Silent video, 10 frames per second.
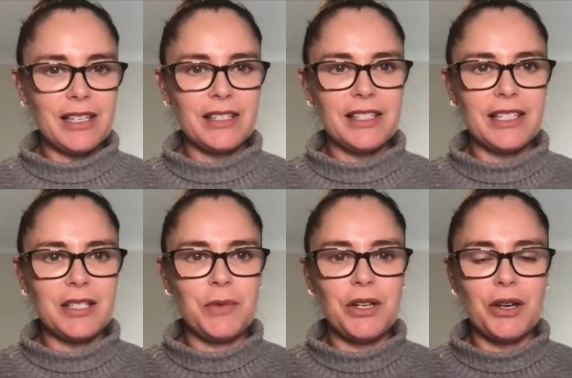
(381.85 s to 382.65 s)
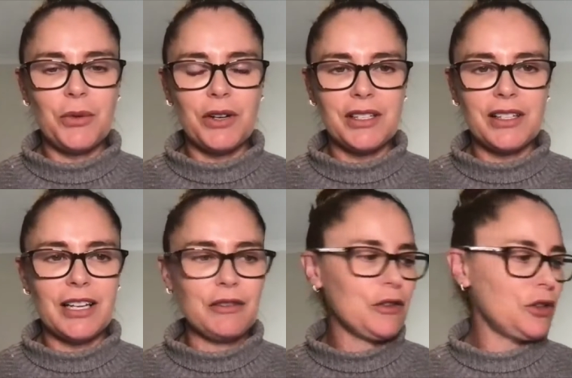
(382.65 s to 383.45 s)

That just lets me know what it's like for